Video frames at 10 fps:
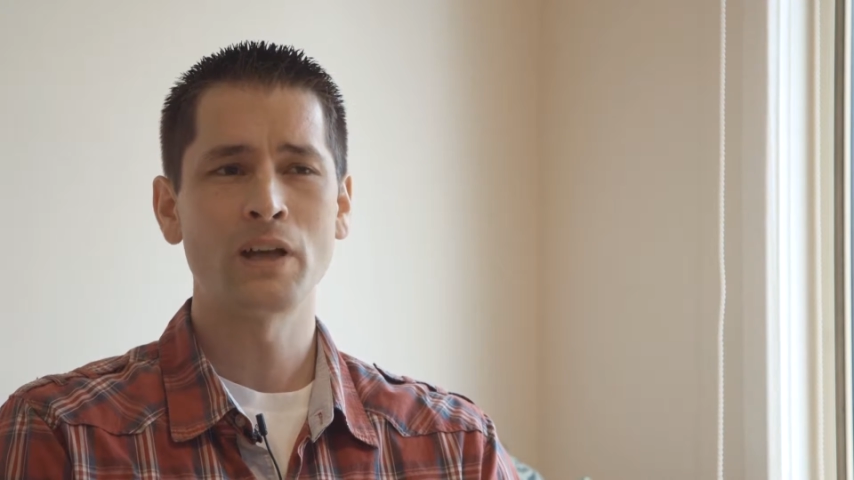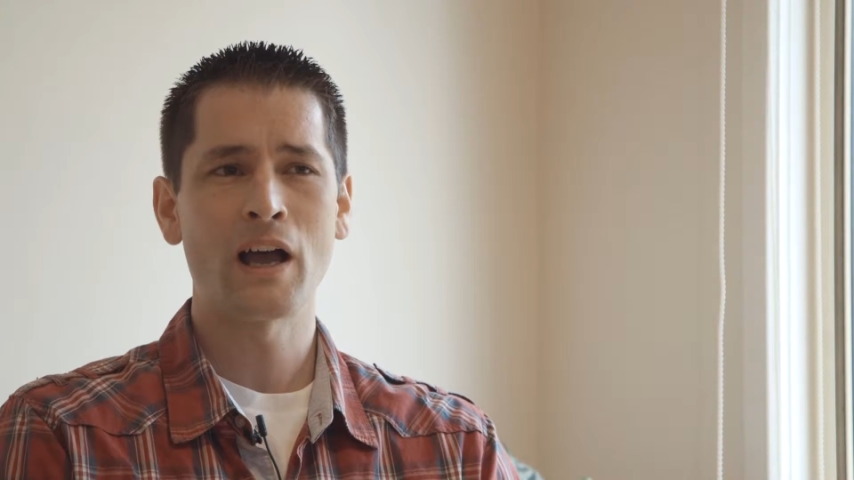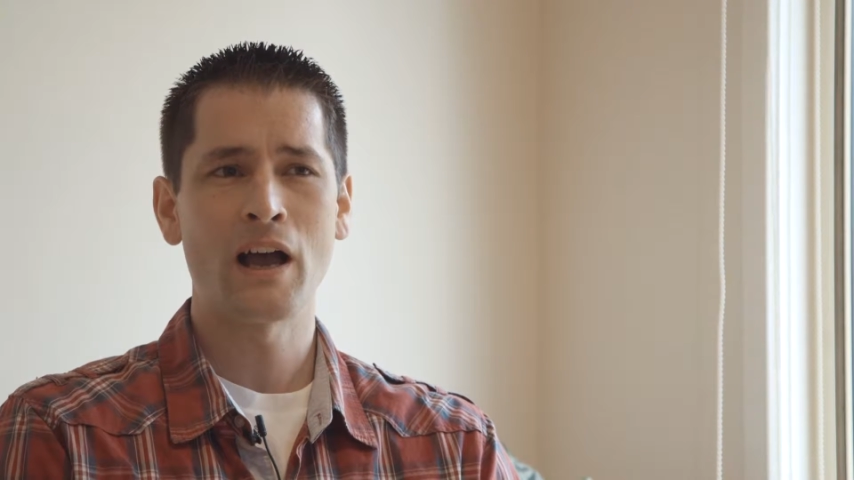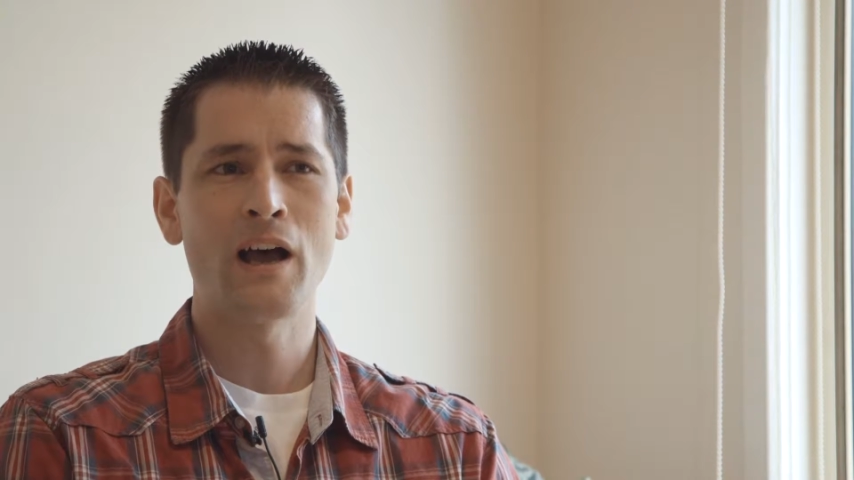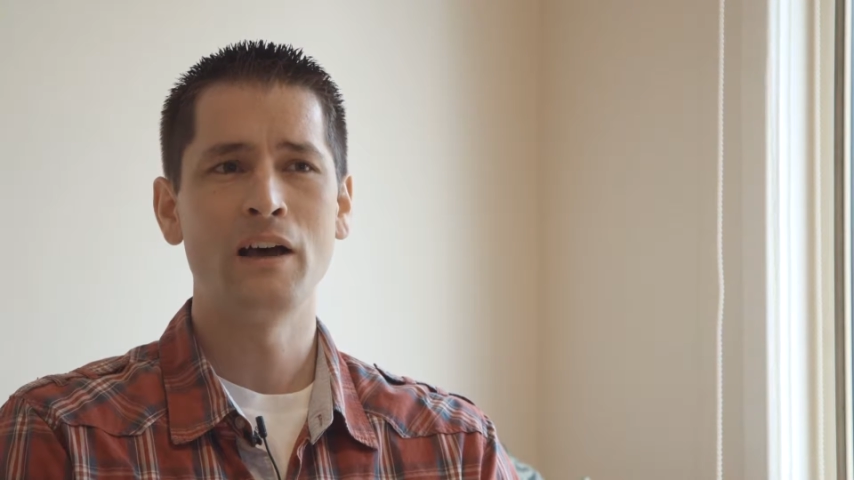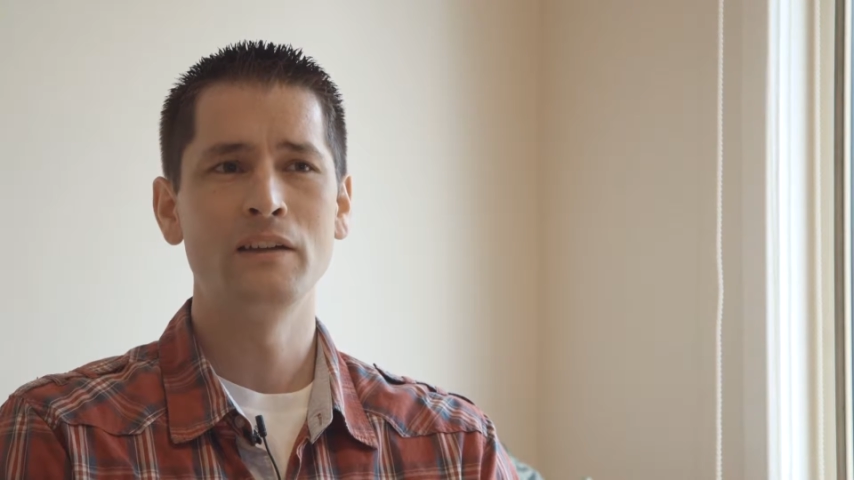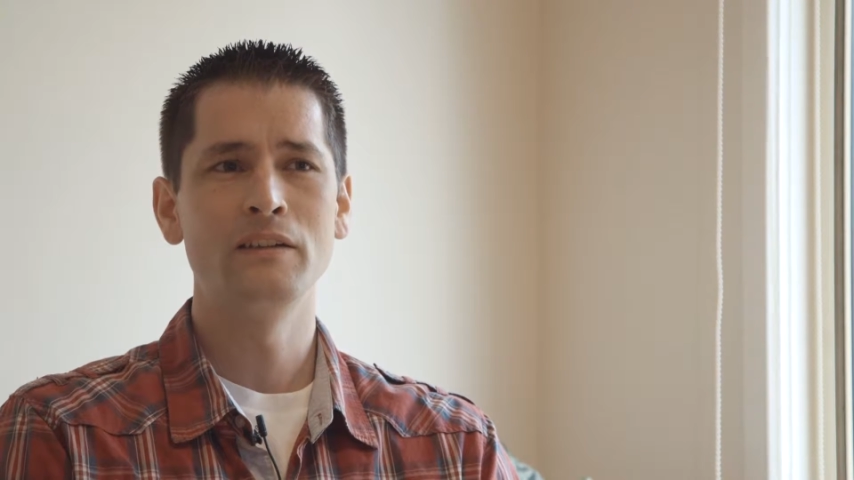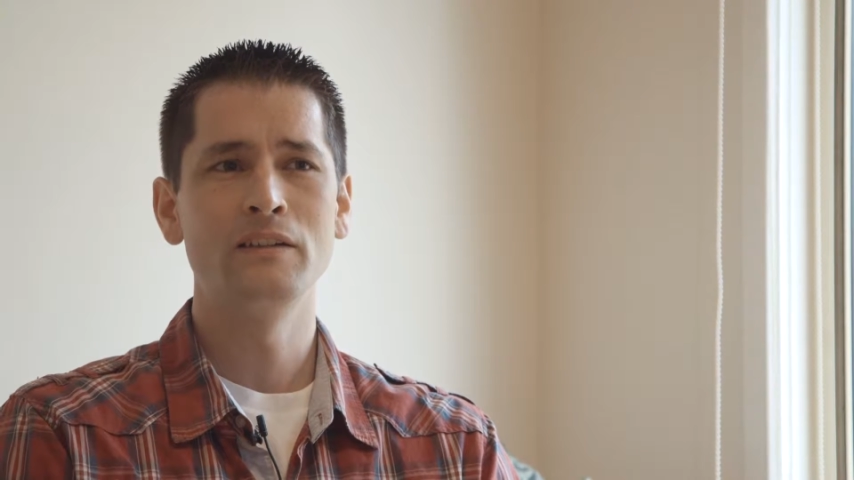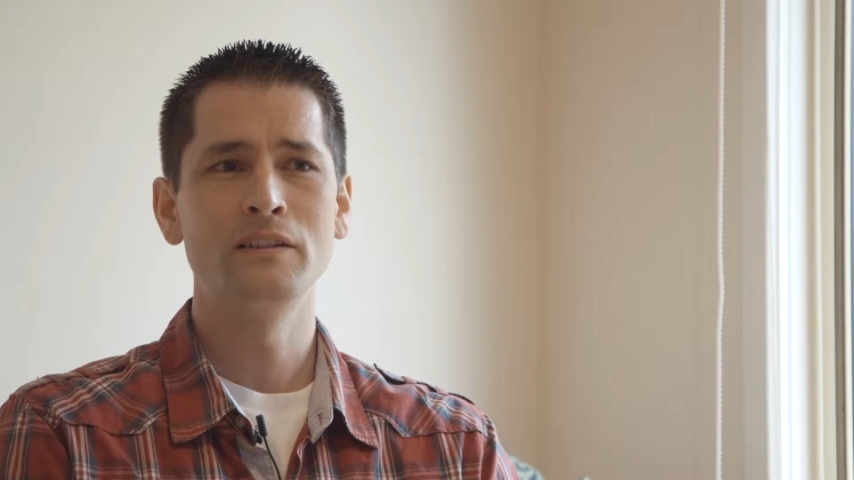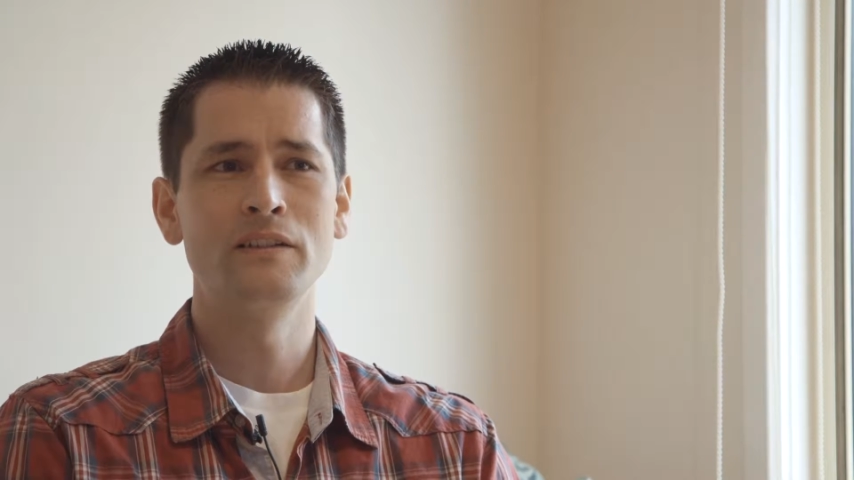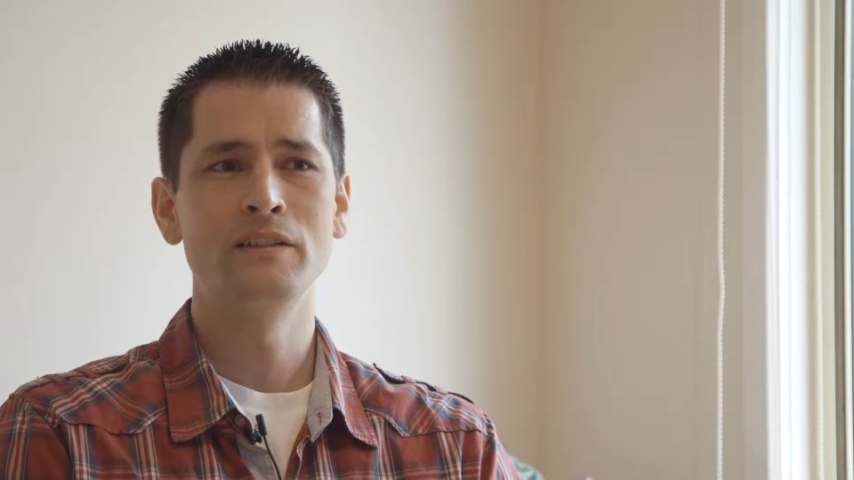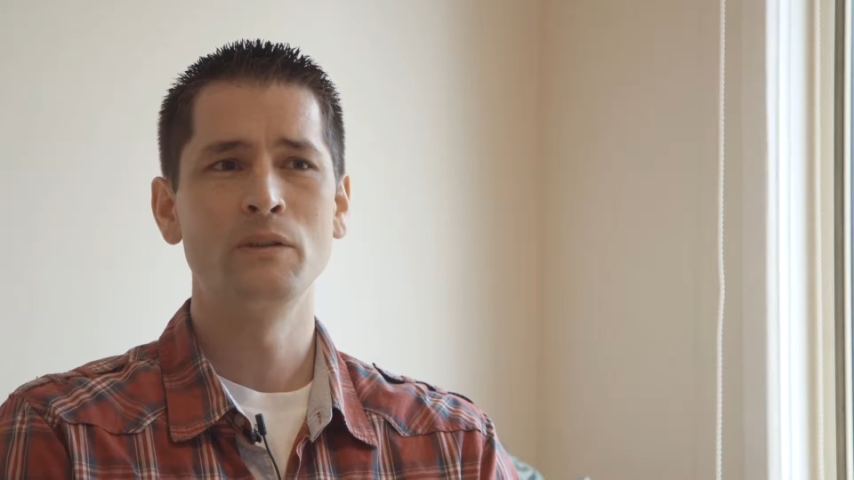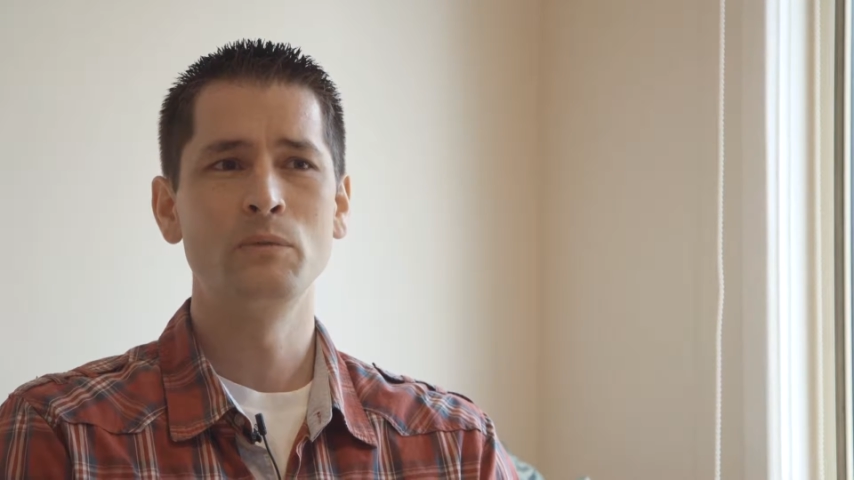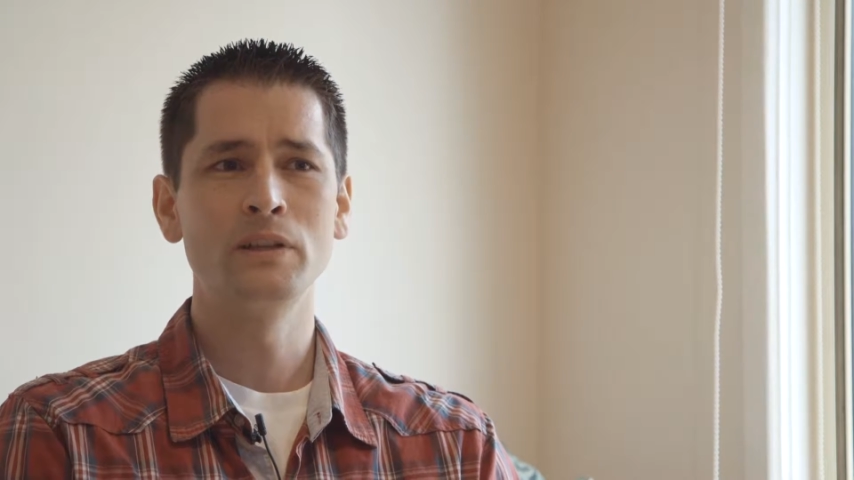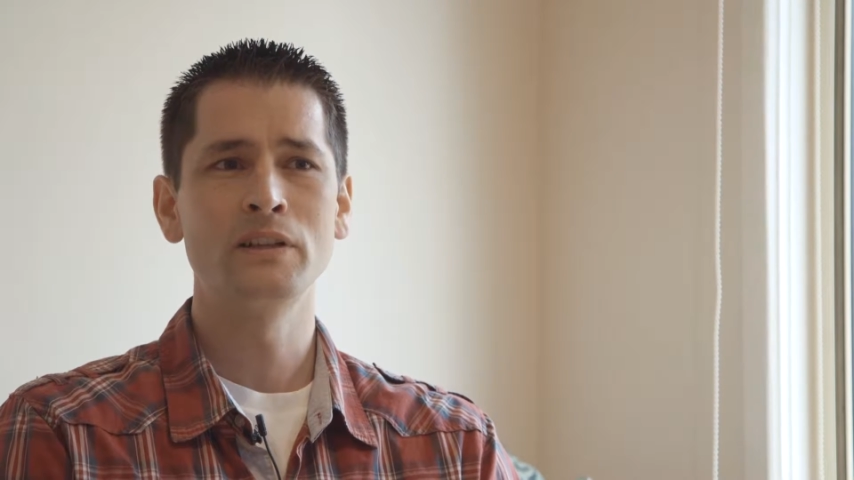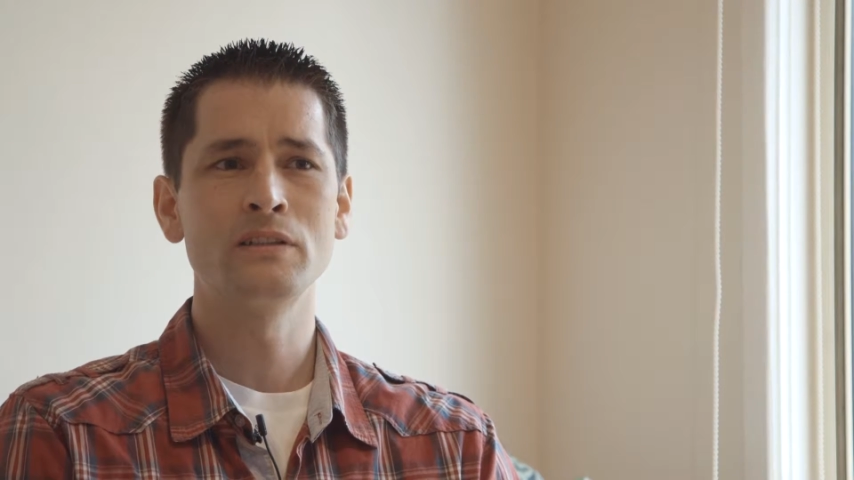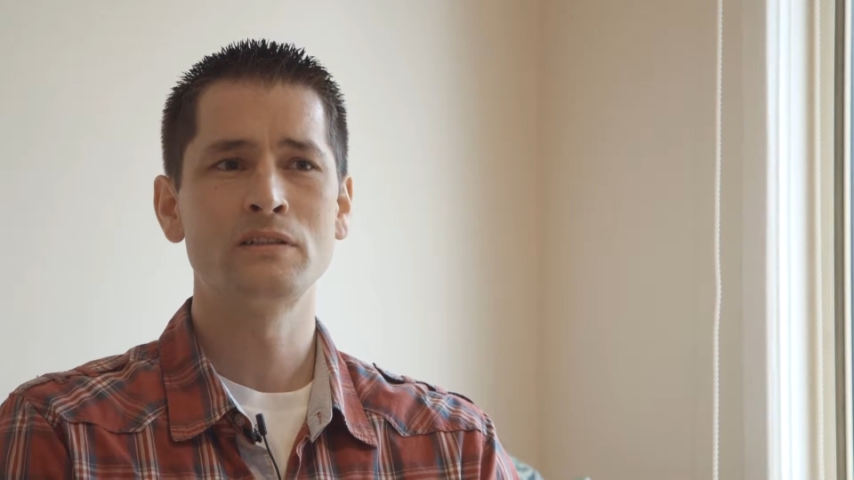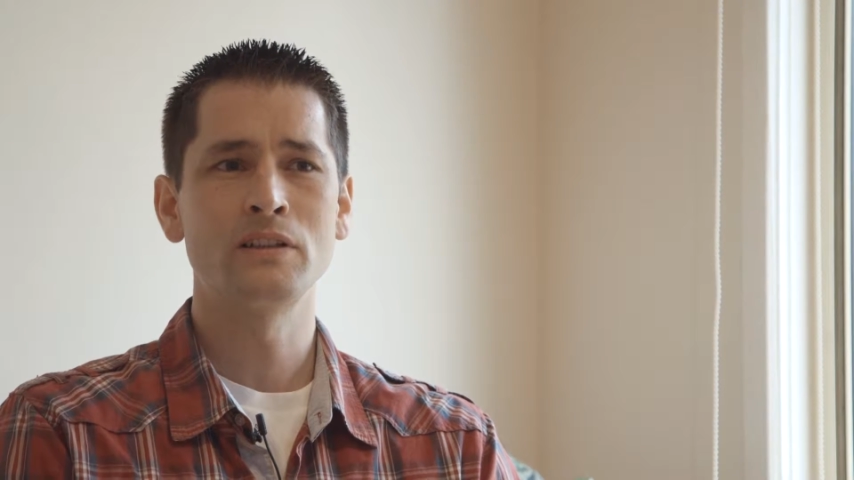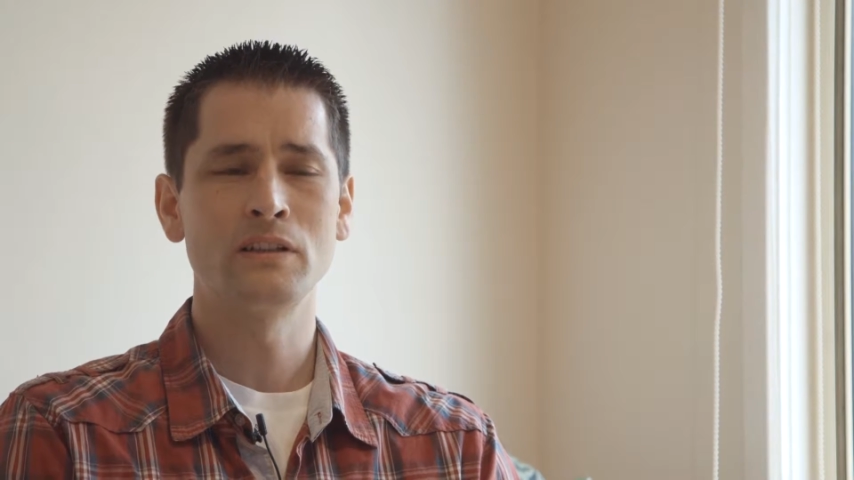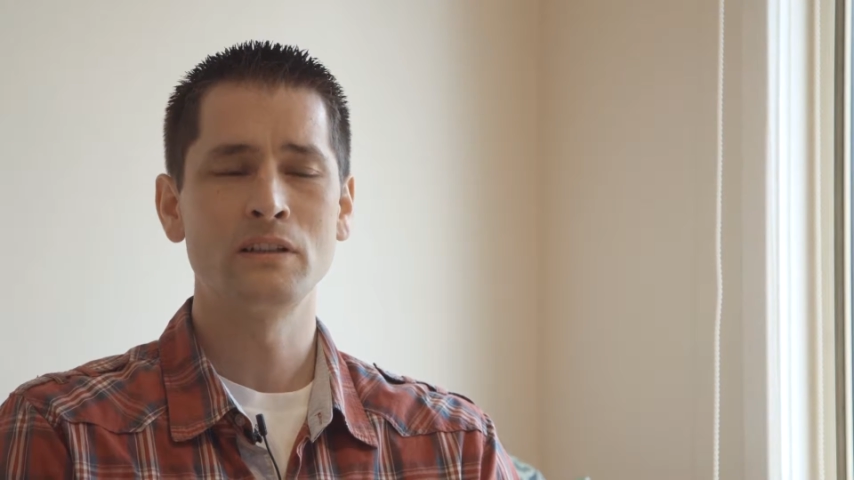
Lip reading: heart, they're willing to